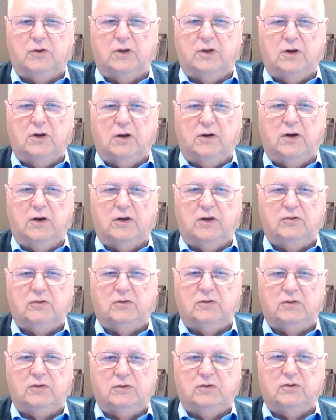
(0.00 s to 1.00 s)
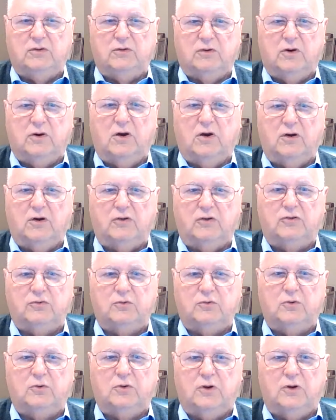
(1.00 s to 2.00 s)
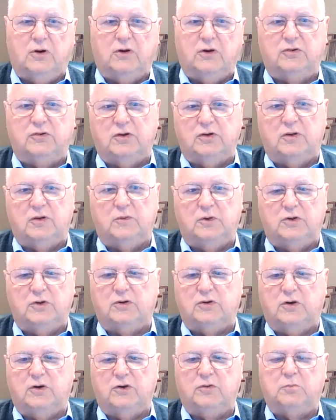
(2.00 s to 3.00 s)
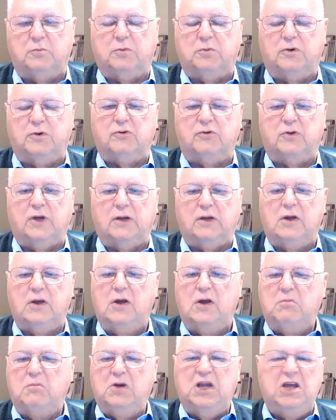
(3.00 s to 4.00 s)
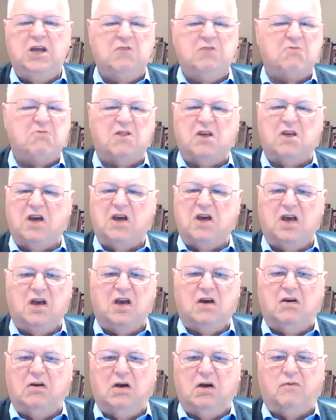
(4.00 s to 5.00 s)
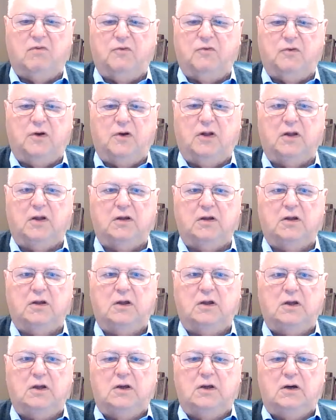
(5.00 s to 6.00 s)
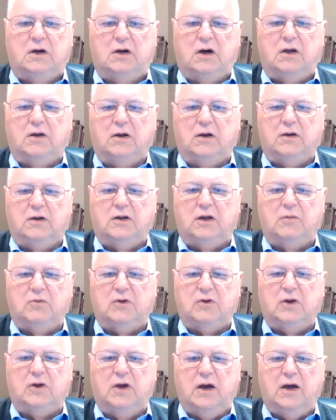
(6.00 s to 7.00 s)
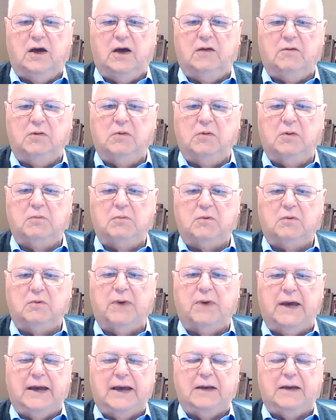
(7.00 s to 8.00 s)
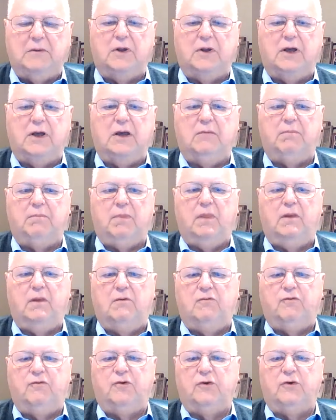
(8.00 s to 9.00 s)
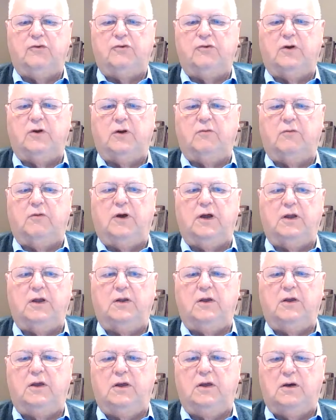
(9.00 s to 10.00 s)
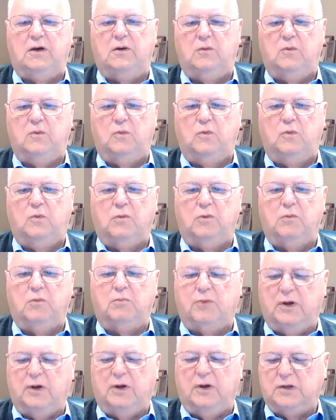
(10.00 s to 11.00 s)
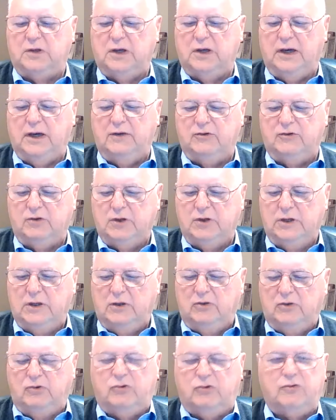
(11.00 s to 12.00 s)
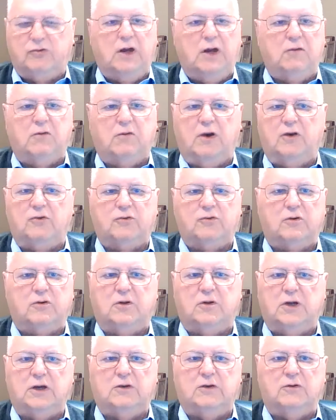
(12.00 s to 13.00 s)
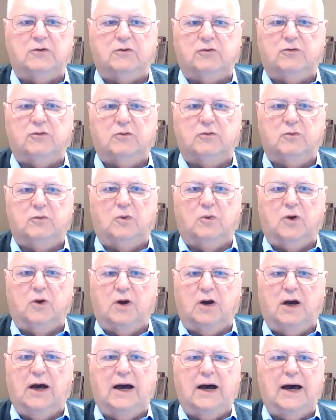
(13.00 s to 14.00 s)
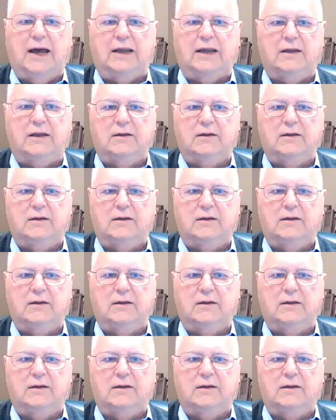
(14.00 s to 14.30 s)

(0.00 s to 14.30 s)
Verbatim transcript: the R S, R S Sewell, R S Tillowitz, R S Prussia, that. But even they have fallen on hard times. I, I remember back when I first started writing the uh, Warman Price Guides, straight razor collectors were hot.